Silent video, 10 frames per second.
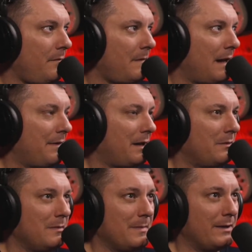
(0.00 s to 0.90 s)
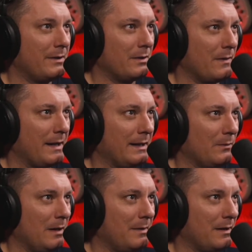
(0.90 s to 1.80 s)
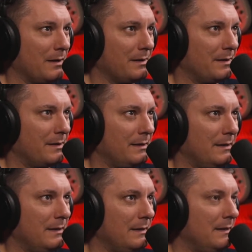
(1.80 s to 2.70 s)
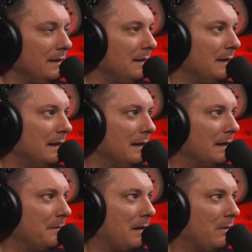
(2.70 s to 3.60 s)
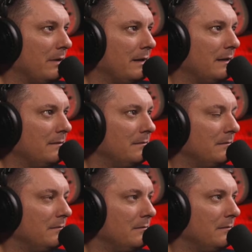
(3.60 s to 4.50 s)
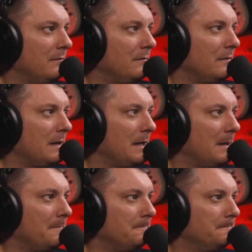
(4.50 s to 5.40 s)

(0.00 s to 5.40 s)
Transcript: I thought it would be better to do that anyway, because I really, the